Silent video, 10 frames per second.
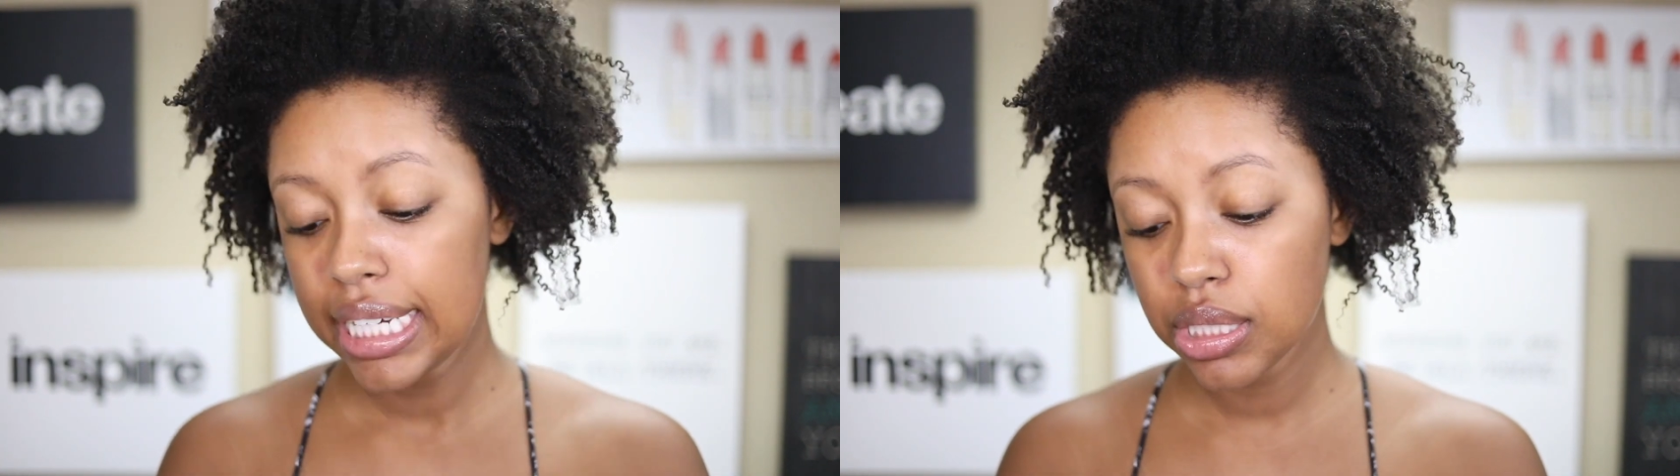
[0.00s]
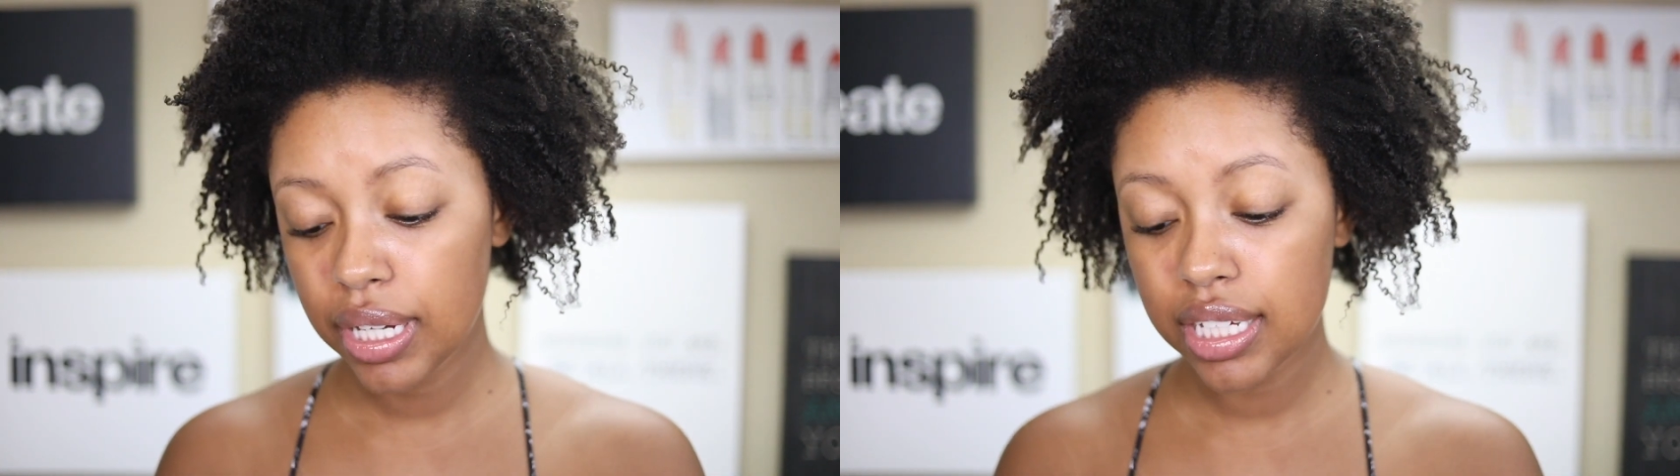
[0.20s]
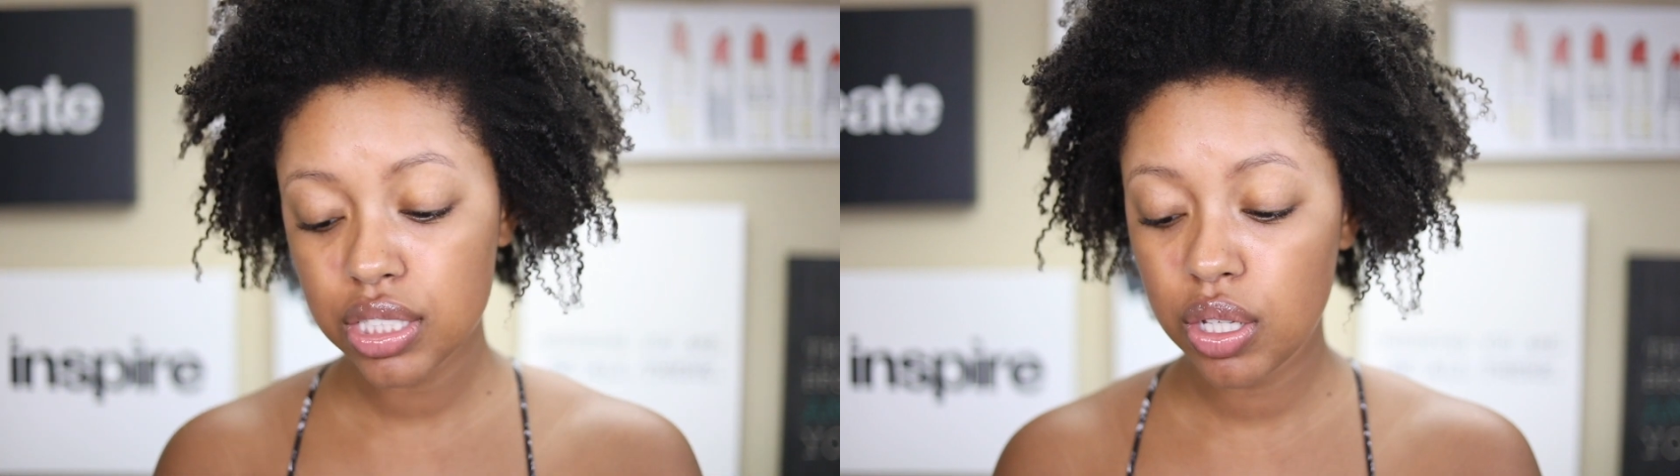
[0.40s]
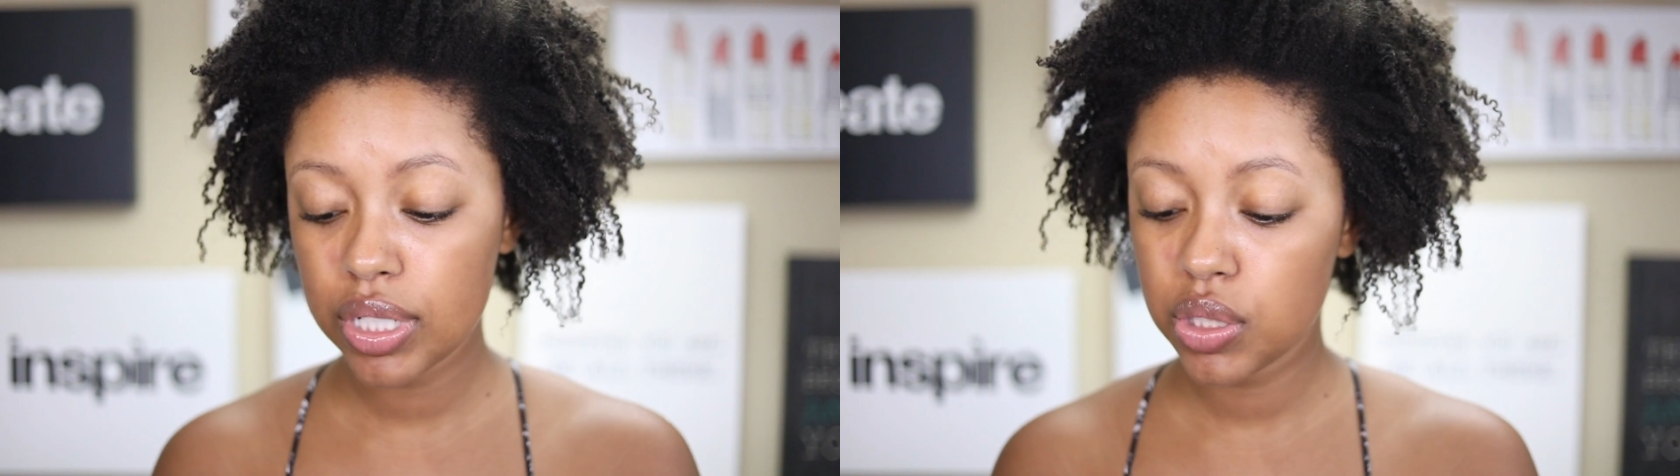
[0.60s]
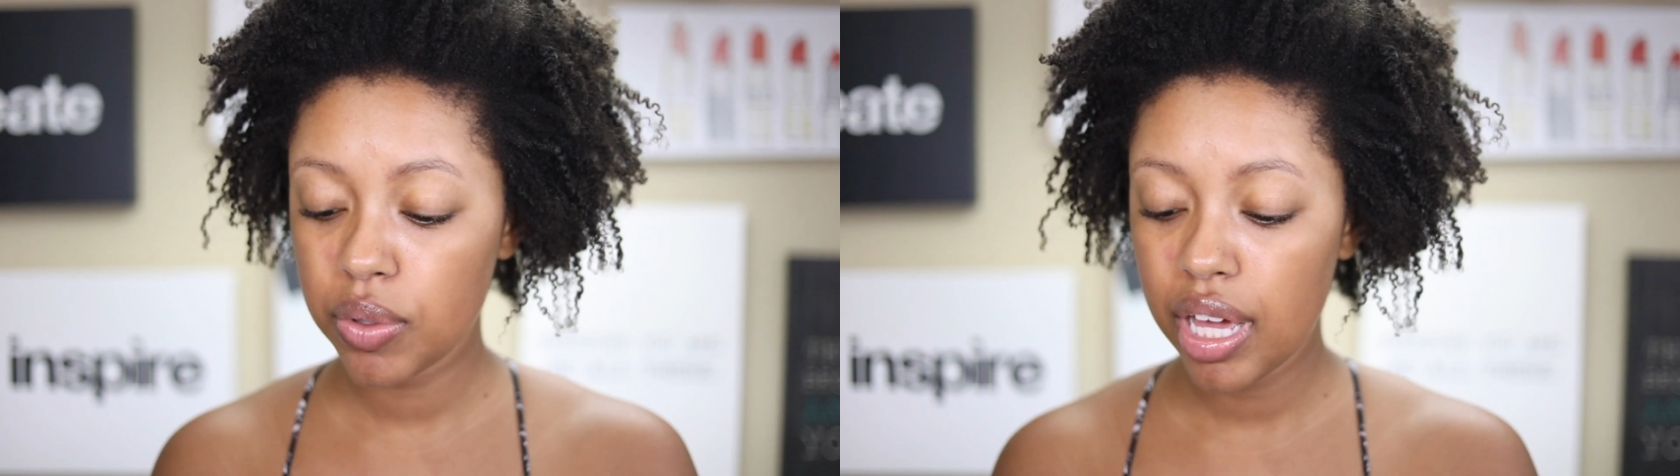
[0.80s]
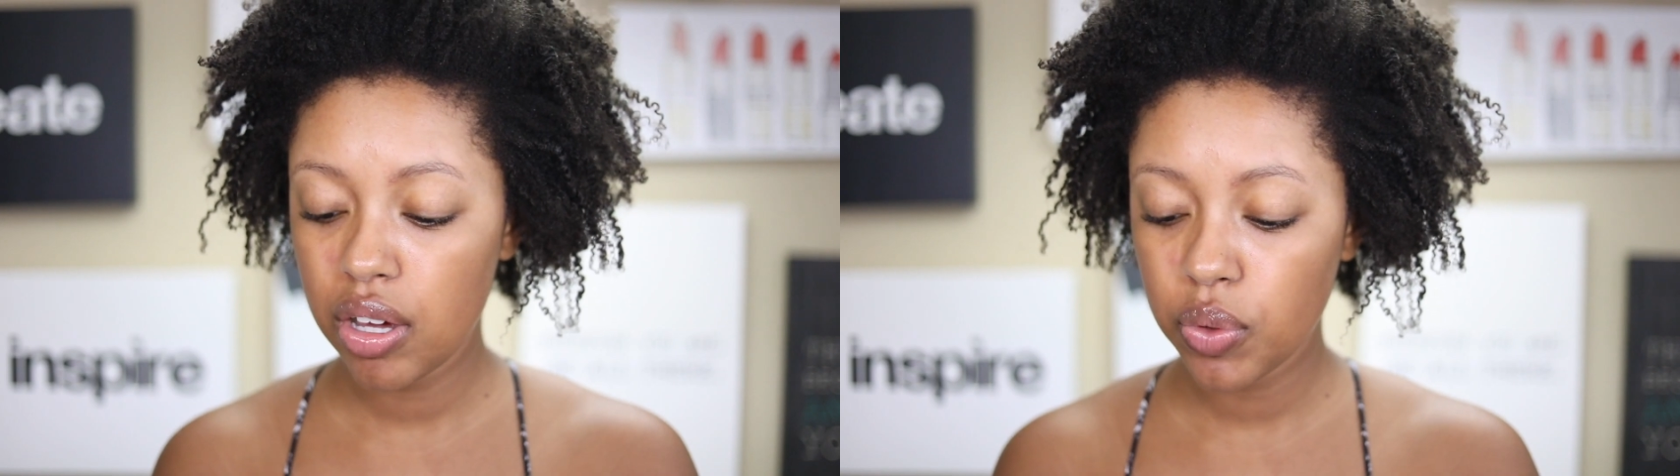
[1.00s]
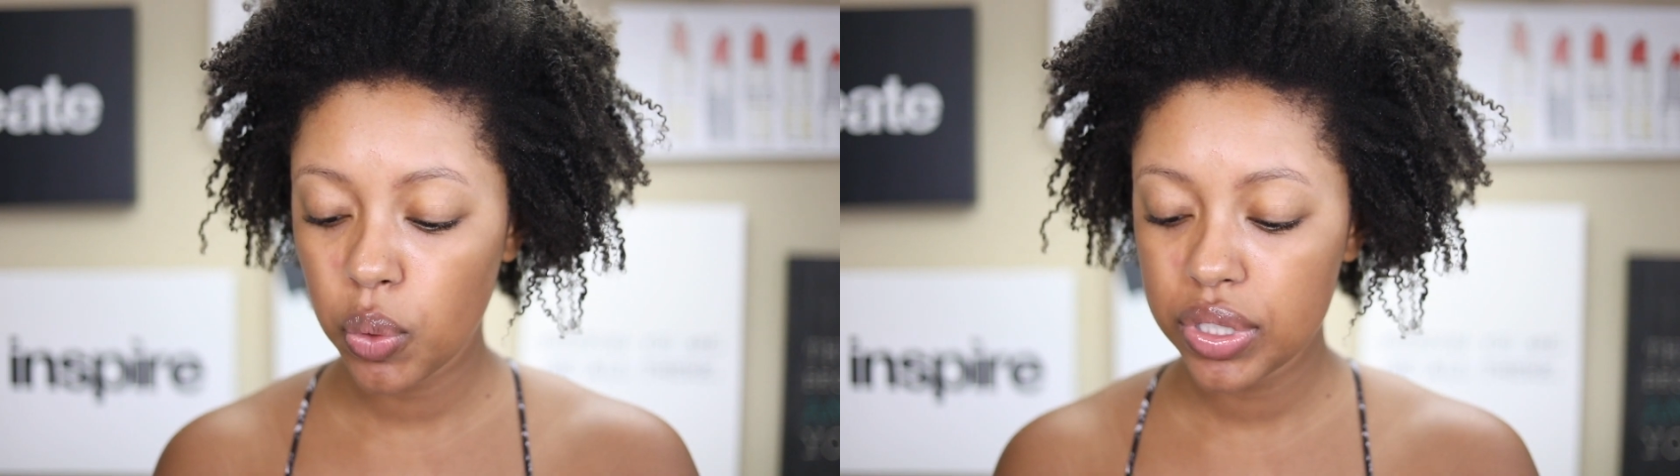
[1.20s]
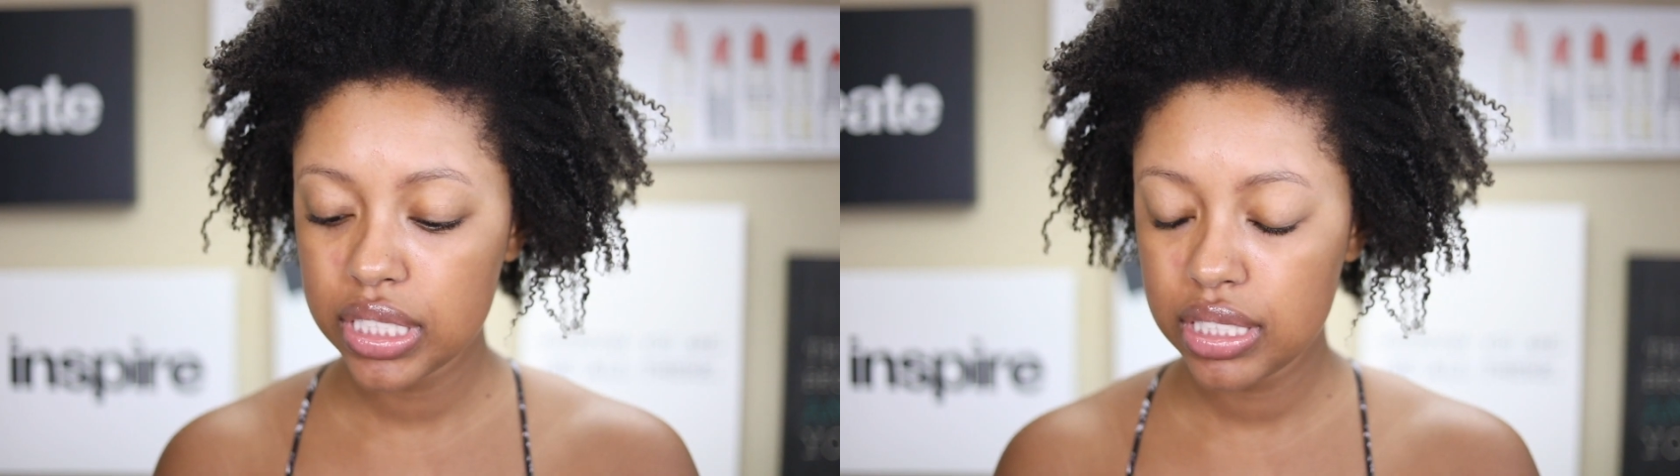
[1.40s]
As you guys know, I do have
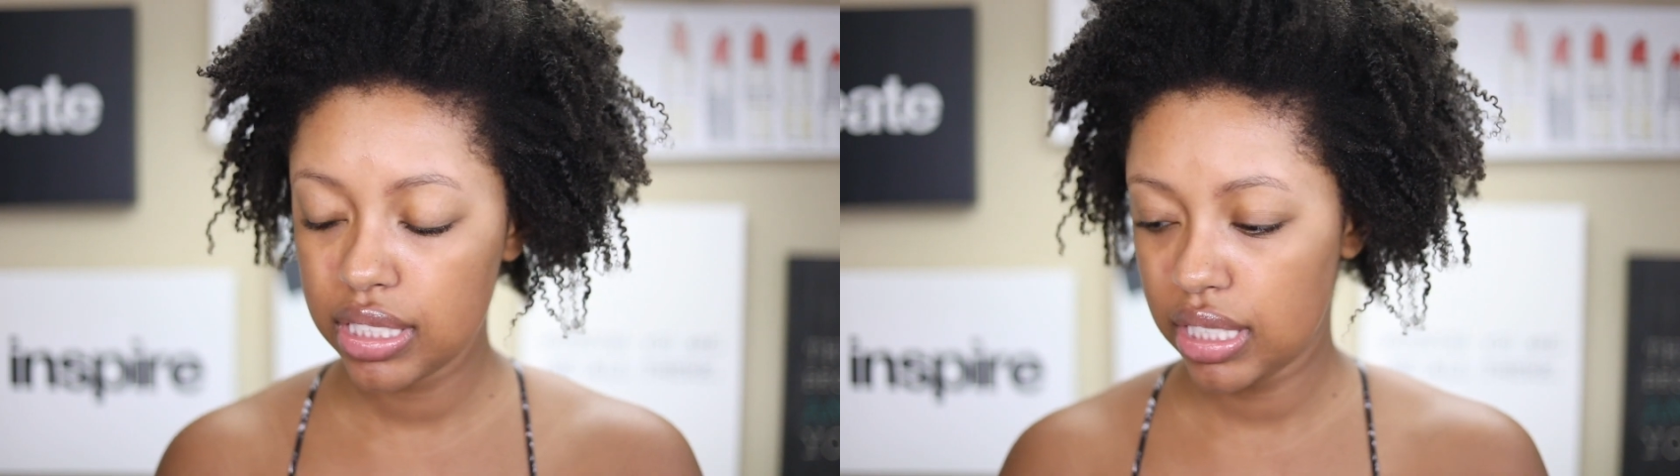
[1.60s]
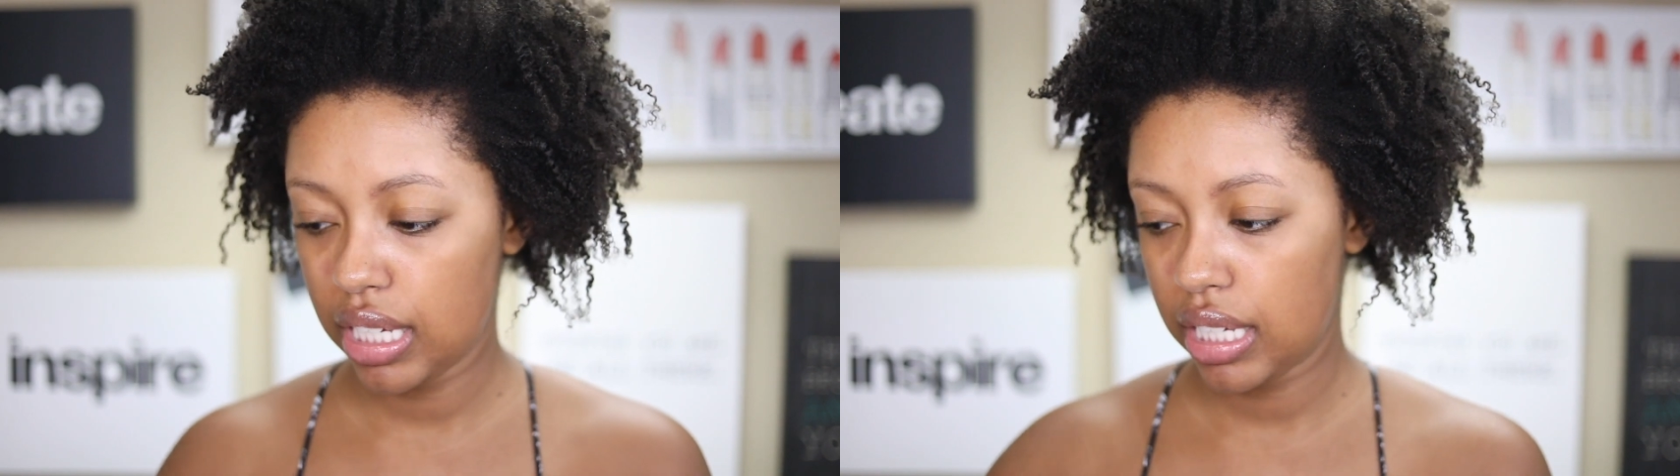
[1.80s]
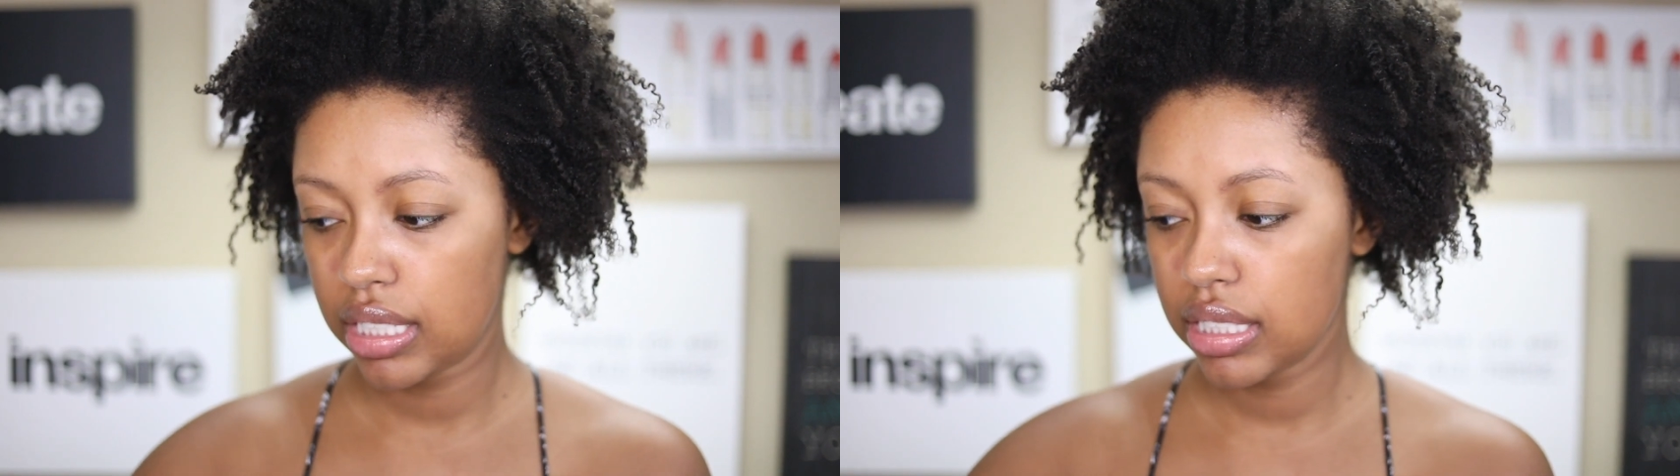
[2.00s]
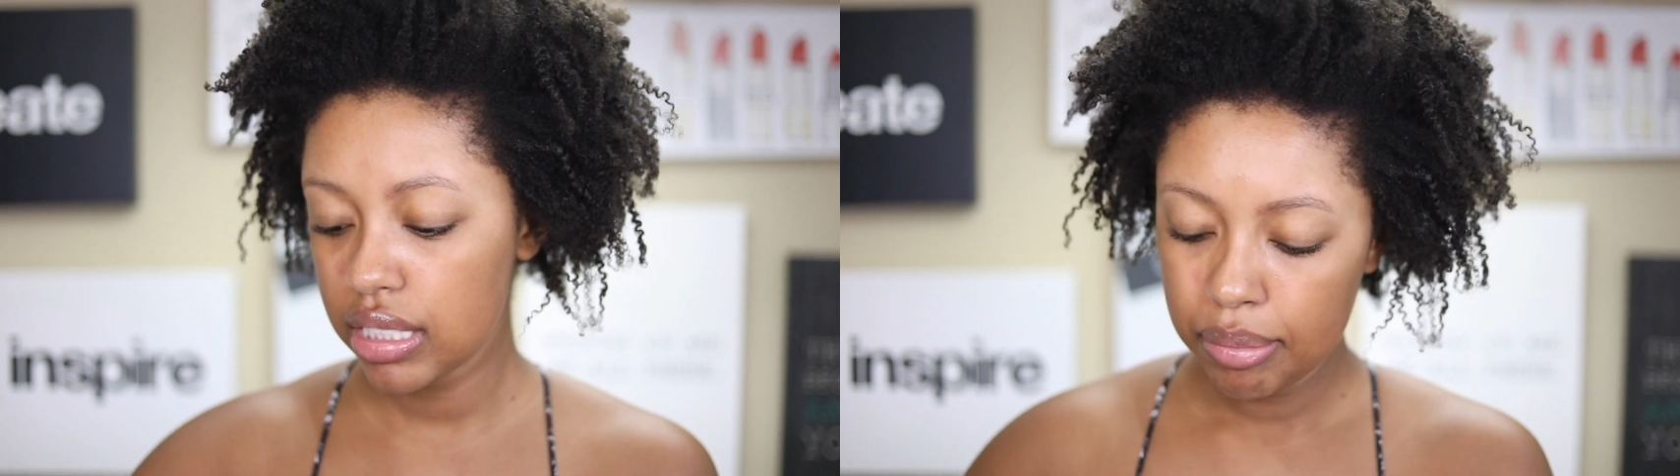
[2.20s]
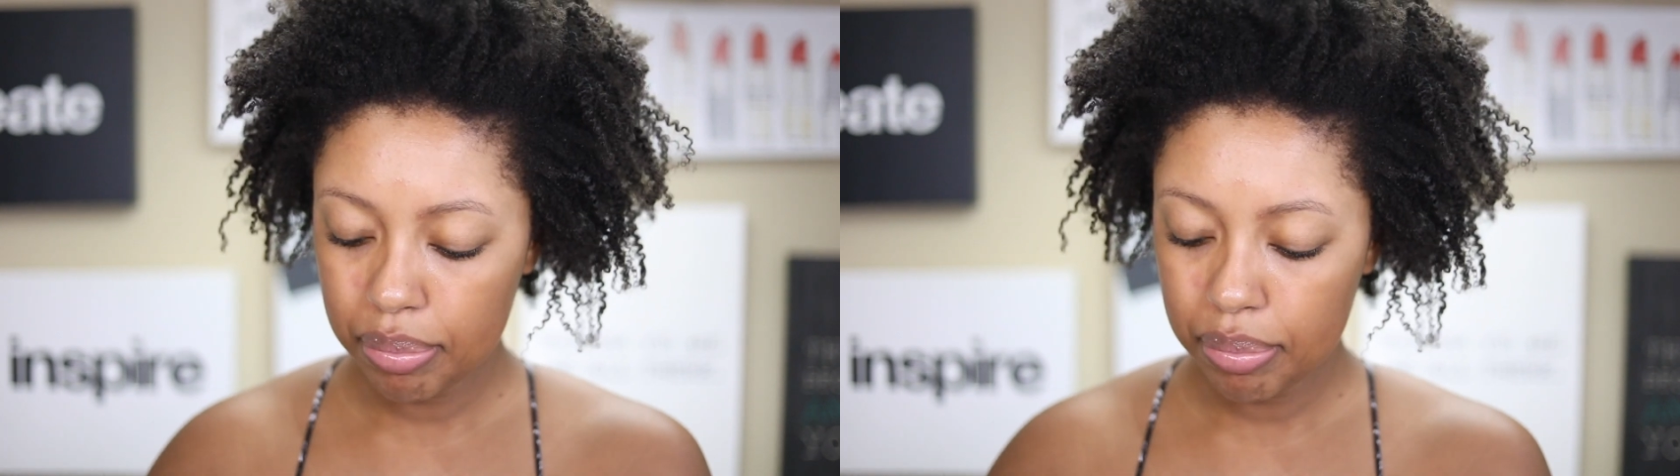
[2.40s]
oily skin